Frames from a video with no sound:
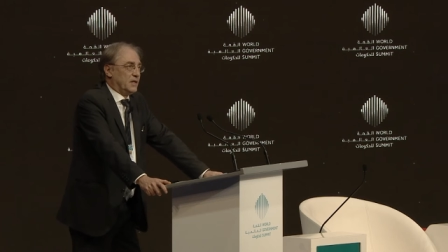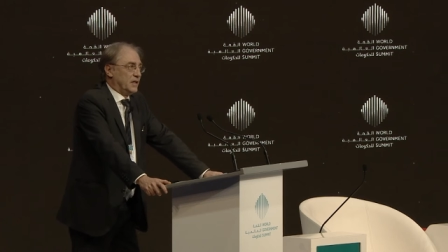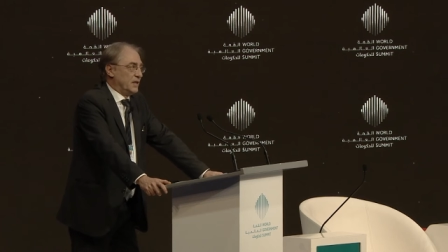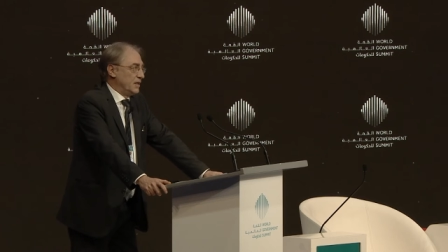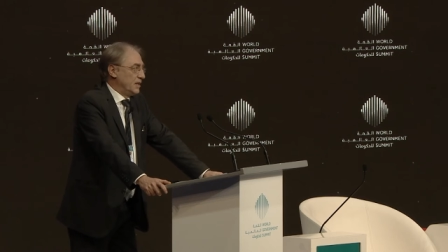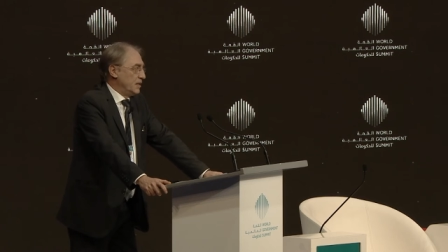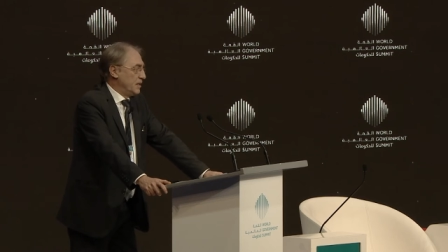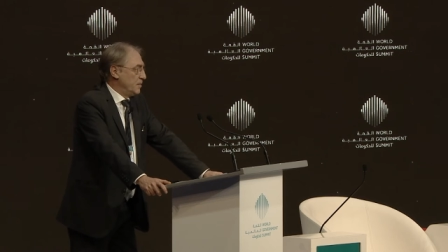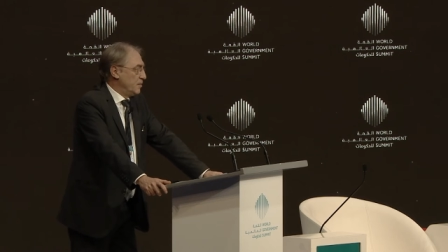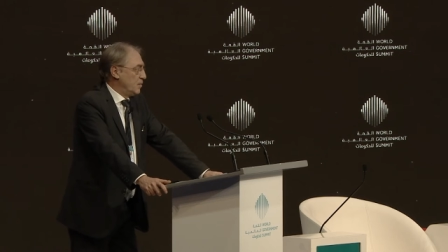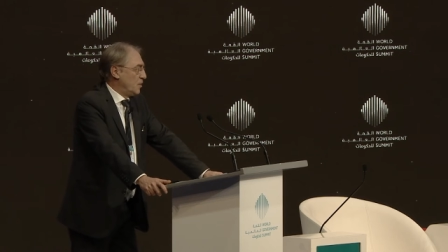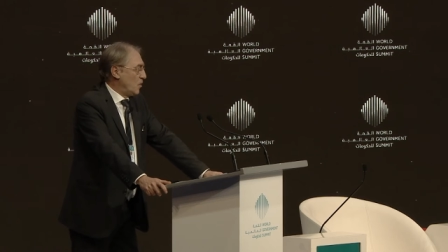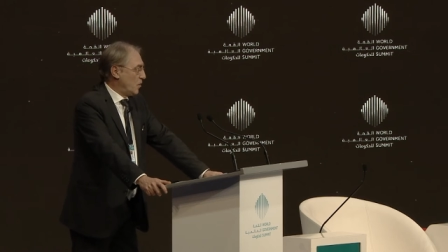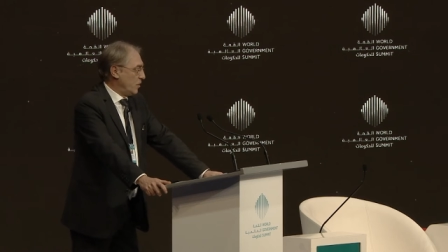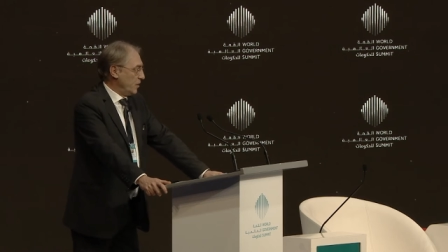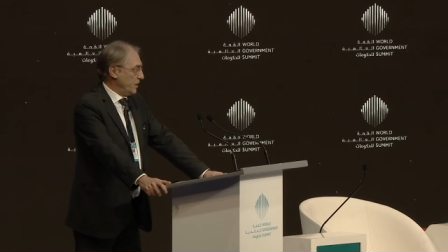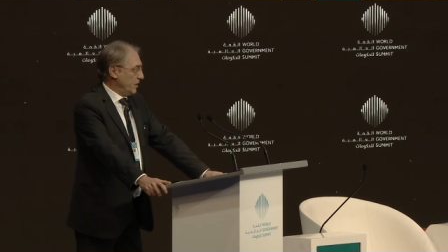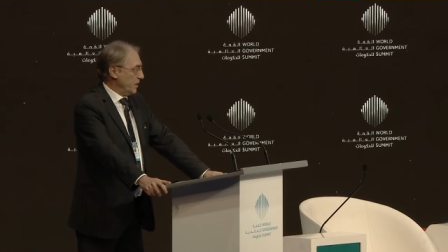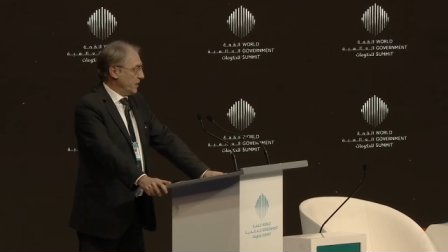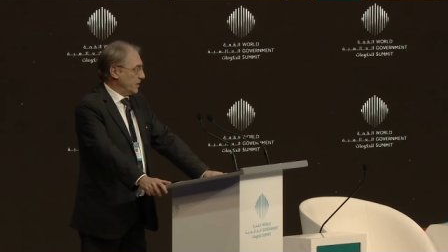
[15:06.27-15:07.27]

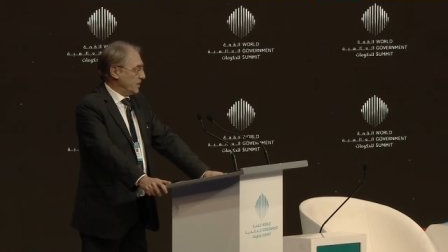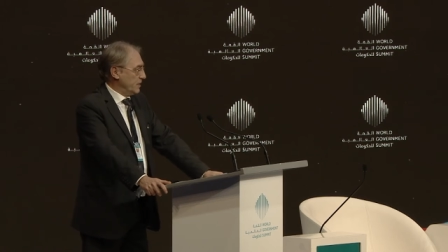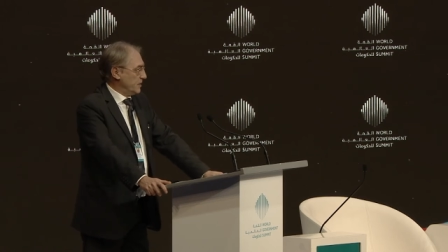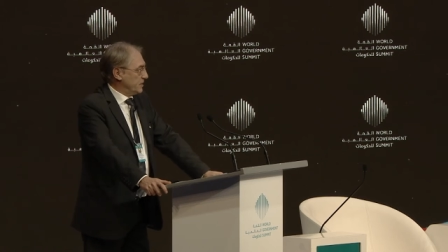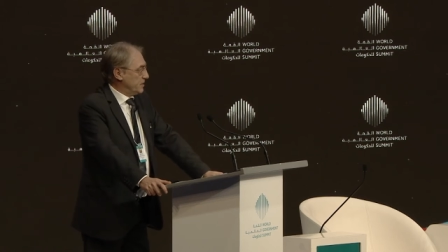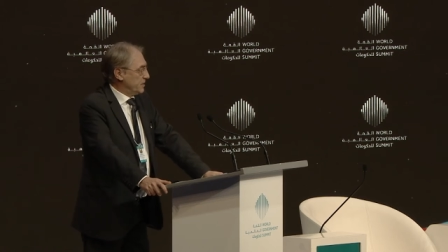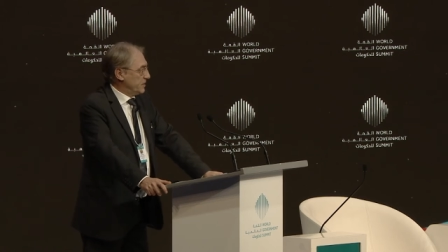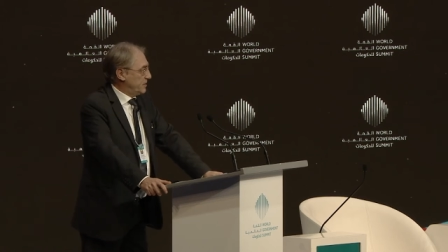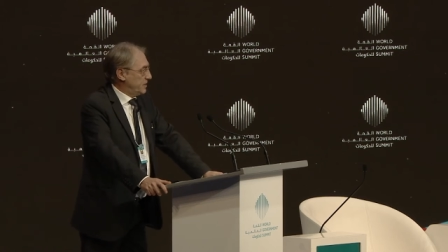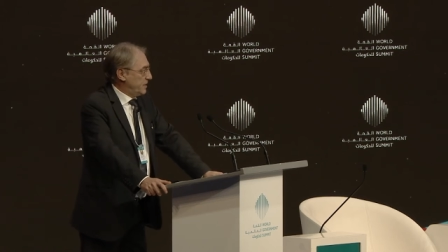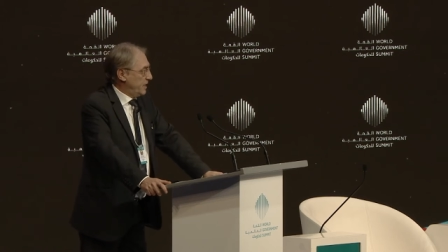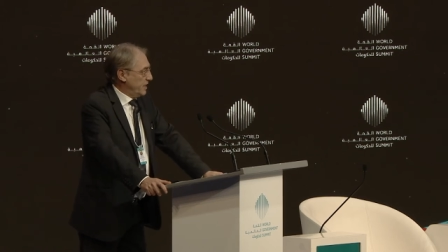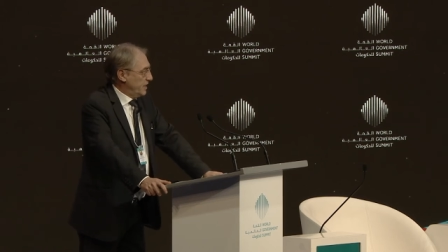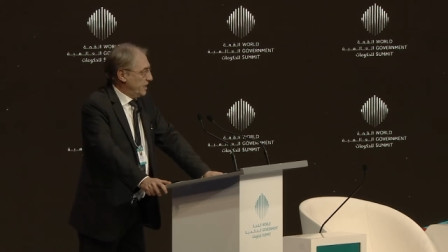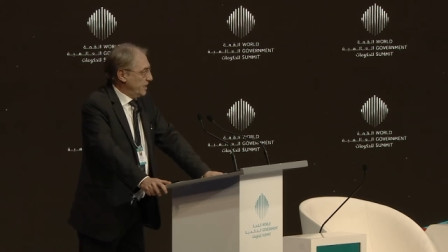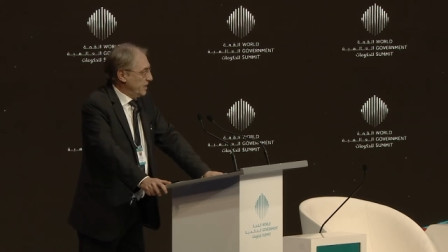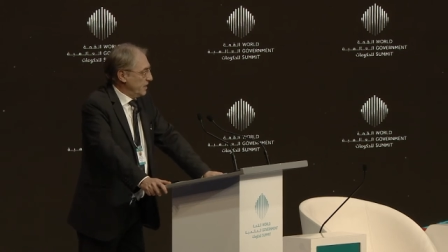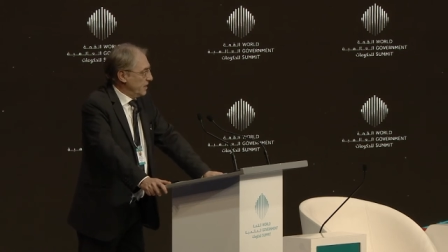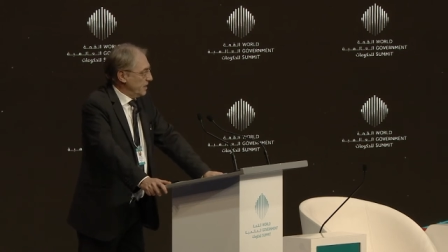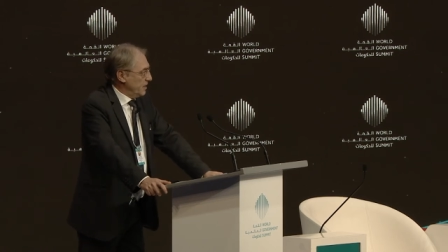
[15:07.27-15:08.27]
Boeing is
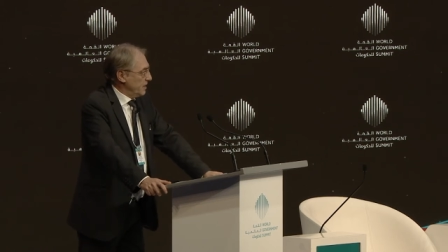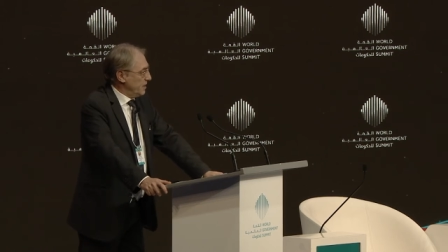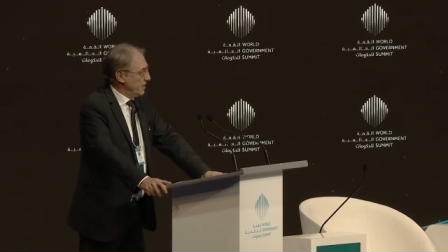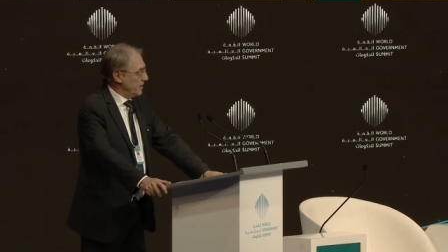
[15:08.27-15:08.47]
taking